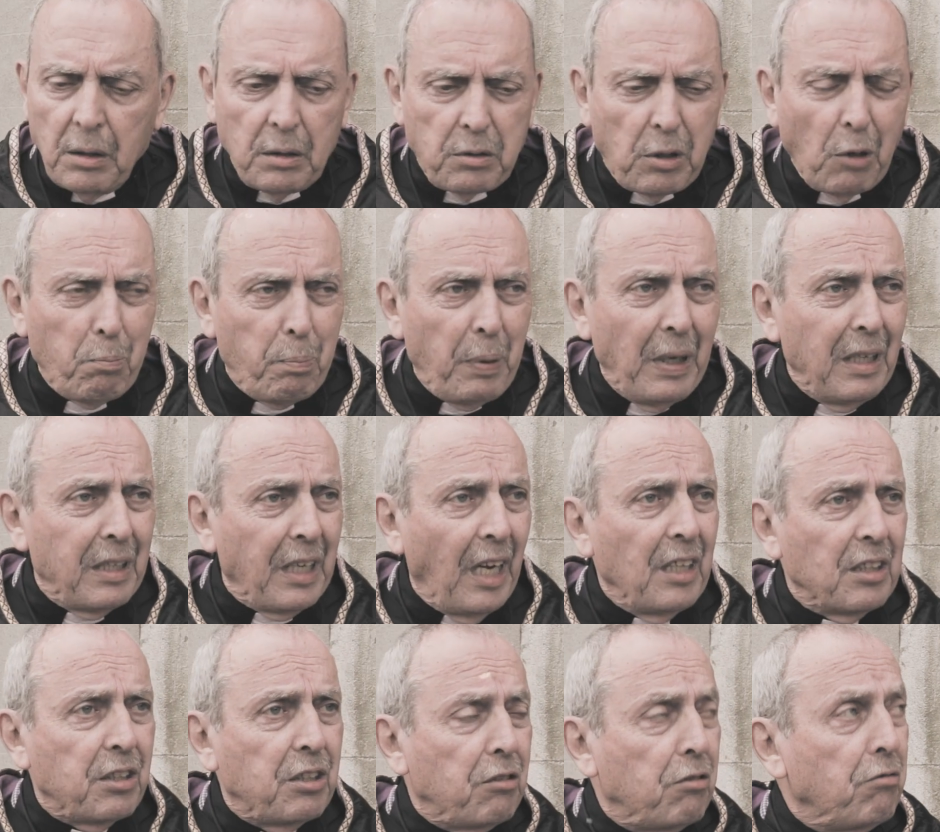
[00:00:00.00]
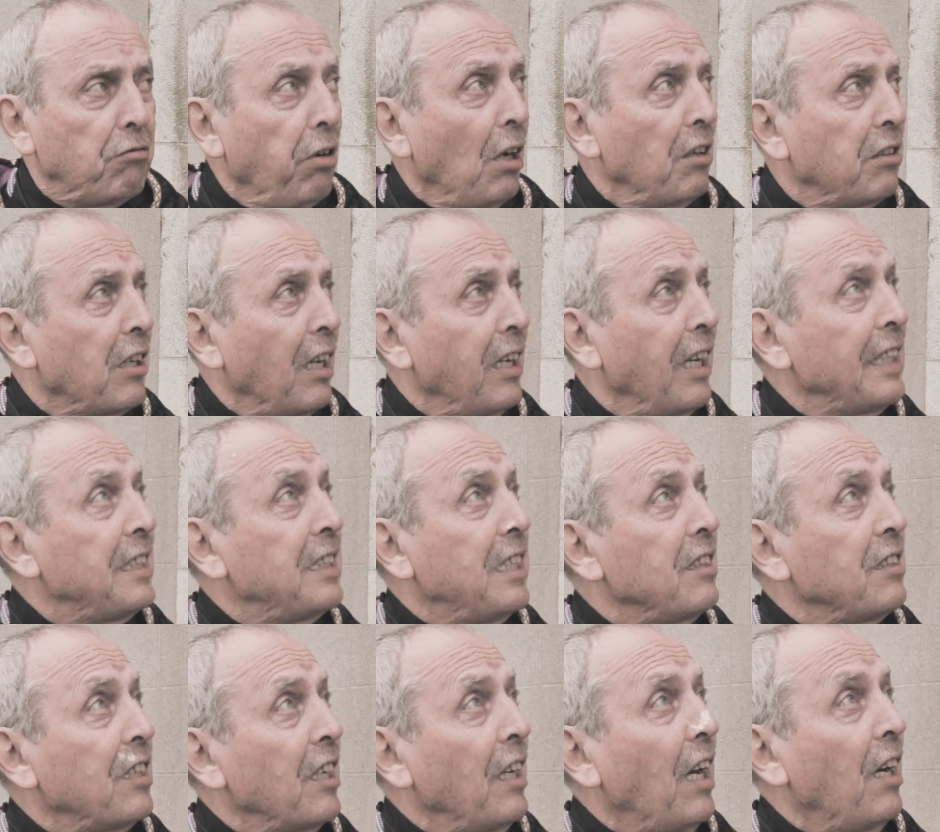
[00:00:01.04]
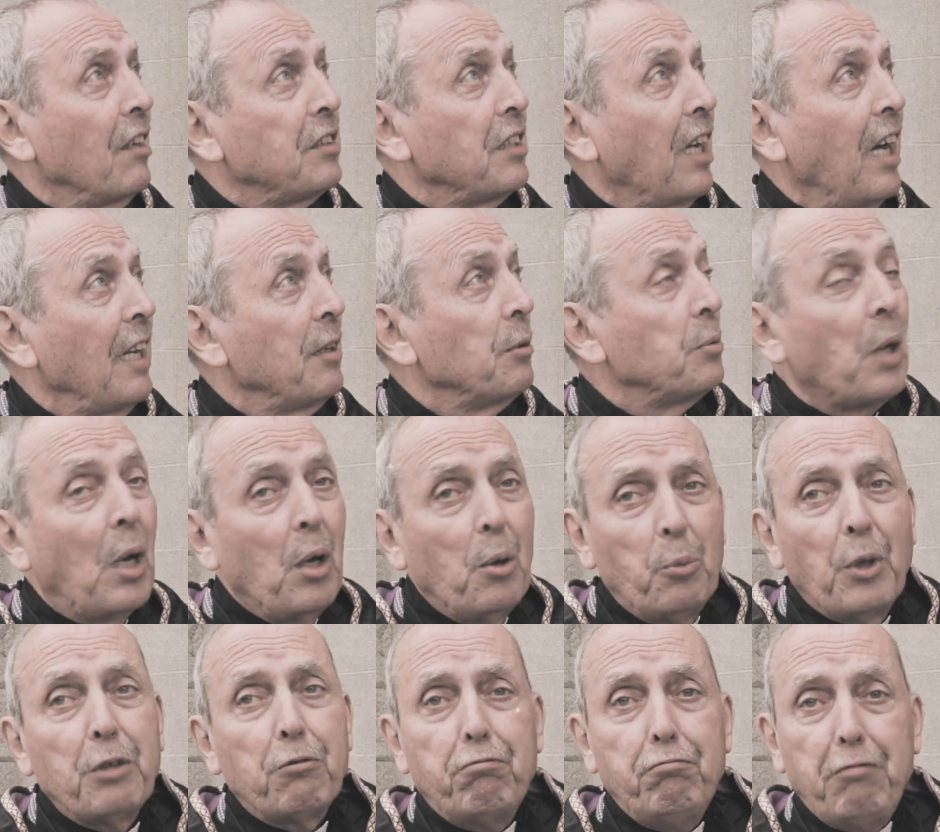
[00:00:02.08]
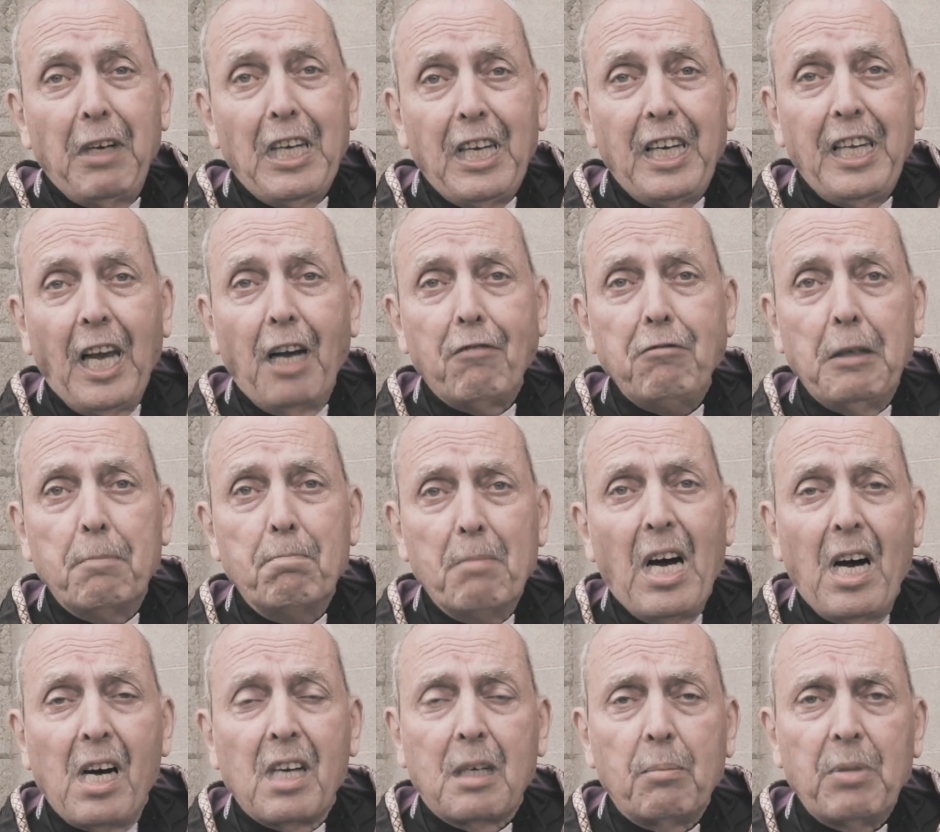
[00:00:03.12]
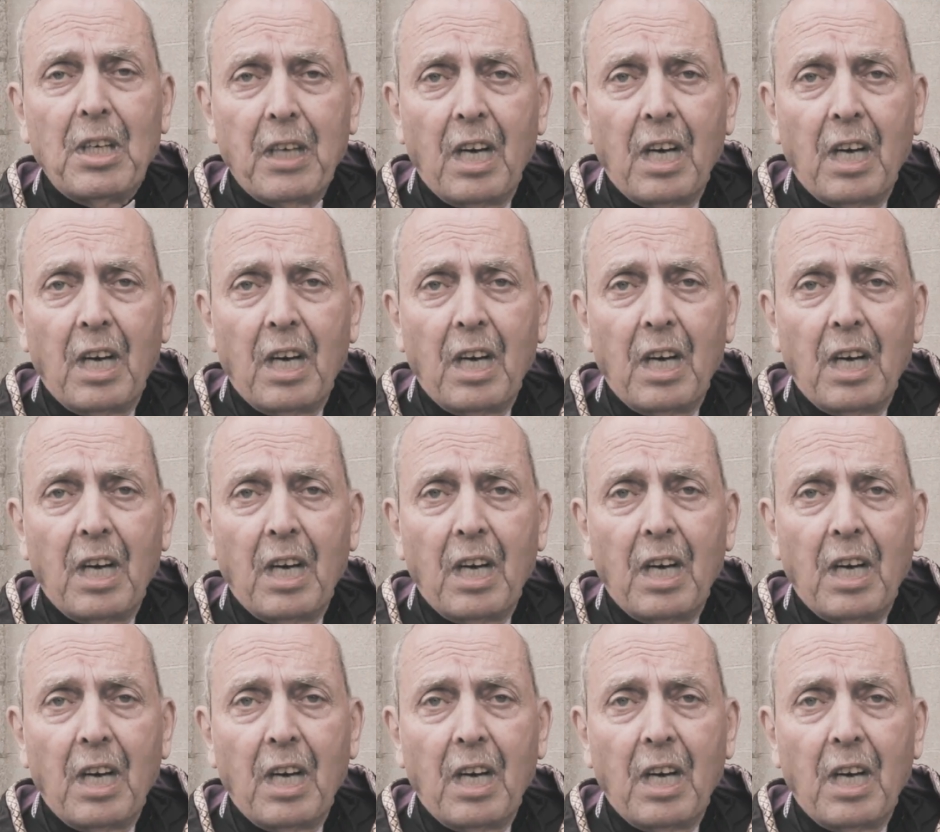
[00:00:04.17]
To build a structure like this in our times was really a remarkable